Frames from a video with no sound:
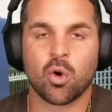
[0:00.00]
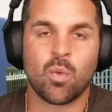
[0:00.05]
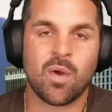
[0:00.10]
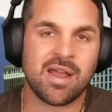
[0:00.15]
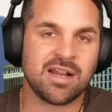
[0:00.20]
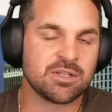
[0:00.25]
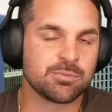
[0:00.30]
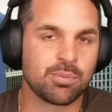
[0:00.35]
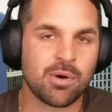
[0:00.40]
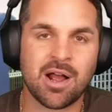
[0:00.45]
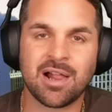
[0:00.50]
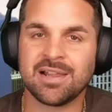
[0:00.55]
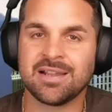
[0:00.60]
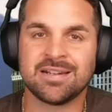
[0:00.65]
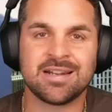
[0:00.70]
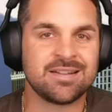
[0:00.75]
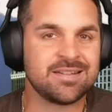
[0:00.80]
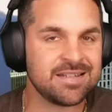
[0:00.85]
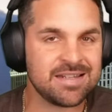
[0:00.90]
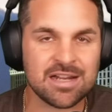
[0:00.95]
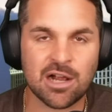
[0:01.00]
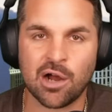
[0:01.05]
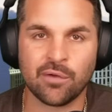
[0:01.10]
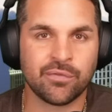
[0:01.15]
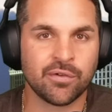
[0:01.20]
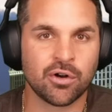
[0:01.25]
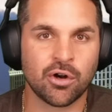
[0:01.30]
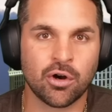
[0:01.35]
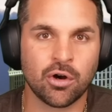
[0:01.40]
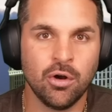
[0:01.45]
Wang's probably going to tee
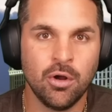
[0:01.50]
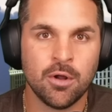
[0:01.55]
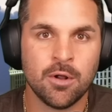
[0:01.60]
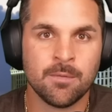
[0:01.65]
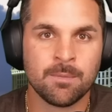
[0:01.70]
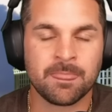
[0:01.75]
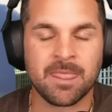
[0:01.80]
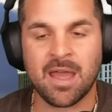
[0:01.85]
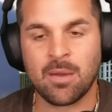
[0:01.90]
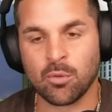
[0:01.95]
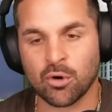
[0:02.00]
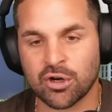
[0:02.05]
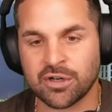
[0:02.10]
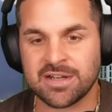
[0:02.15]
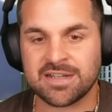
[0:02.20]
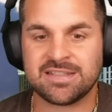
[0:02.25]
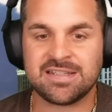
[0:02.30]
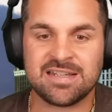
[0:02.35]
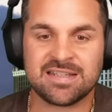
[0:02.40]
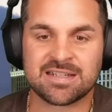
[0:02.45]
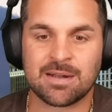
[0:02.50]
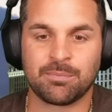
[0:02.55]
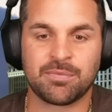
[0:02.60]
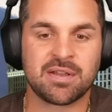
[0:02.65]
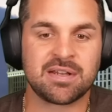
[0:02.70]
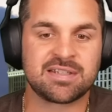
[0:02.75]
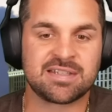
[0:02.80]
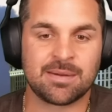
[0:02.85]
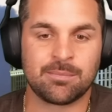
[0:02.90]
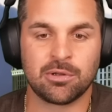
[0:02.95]
off on her, and we're going to see
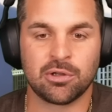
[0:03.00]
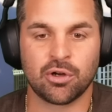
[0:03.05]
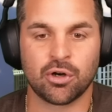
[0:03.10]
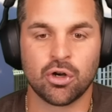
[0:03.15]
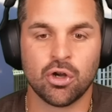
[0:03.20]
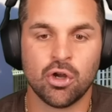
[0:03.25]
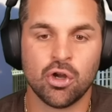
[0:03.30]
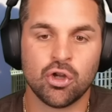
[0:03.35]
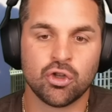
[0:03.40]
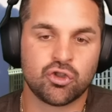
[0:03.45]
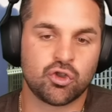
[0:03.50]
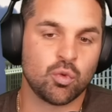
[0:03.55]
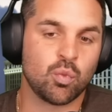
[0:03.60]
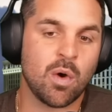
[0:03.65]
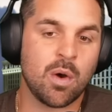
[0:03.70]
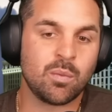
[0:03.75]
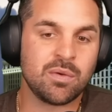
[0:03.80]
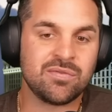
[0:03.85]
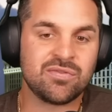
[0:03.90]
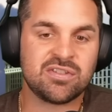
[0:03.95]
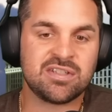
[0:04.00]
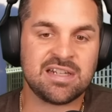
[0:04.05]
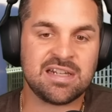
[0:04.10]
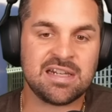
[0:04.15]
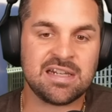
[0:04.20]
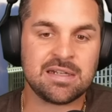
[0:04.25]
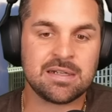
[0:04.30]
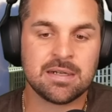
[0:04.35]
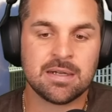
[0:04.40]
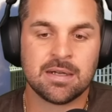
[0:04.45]
something similar to what we've
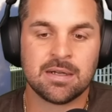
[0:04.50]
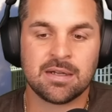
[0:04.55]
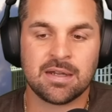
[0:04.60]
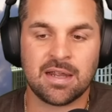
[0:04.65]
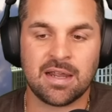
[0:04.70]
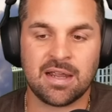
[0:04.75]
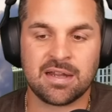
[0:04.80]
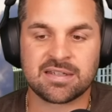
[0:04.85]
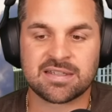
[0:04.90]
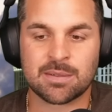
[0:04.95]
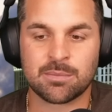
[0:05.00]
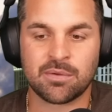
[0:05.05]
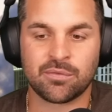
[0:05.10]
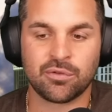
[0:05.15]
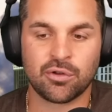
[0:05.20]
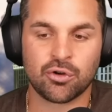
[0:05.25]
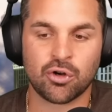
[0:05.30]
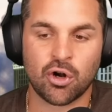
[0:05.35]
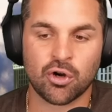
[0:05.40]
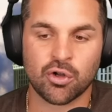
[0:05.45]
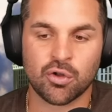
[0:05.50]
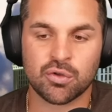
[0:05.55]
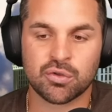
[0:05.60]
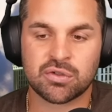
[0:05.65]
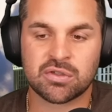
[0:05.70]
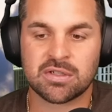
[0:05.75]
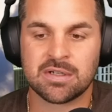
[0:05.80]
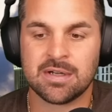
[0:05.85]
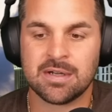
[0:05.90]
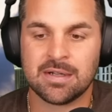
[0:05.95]
seen in some of
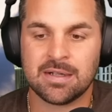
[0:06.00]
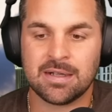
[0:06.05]
Leonardo's